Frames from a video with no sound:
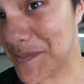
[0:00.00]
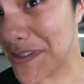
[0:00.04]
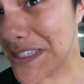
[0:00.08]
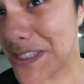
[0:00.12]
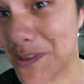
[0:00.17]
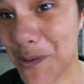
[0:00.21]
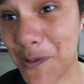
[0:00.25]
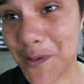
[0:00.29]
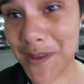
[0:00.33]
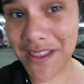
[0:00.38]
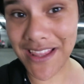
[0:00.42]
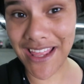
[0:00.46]

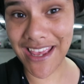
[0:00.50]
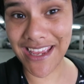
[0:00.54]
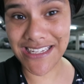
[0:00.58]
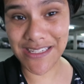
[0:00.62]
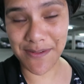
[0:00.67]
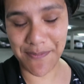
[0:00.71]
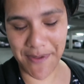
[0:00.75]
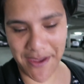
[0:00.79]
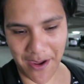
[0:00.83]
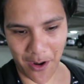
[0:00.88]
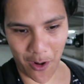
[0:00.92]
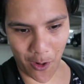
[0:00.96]
So glad
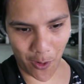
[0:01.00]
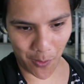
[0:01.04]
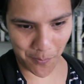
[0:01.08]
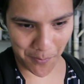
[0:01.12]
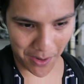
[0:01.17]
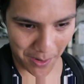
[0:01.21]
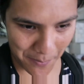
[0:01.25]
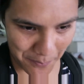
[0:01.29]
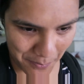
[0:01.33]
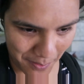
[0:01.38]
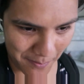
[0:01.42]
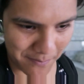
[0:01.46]
to be home.
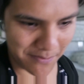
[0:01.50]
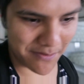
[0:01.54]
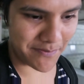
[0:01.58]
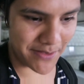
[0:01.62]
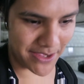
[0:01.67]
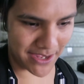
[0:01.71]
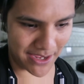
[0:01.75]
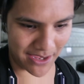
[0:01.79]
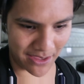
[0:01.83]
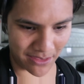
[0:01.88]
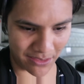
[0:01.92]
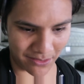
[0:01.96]
I'll
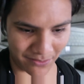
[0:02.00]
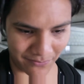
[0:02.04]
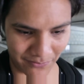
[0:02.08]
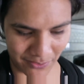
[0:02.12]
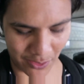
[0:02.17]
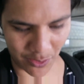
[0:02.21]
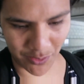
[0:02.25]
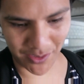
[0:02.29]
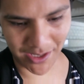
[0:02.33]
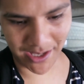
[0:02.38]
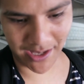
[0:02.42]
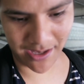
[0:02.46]
probably end the vlog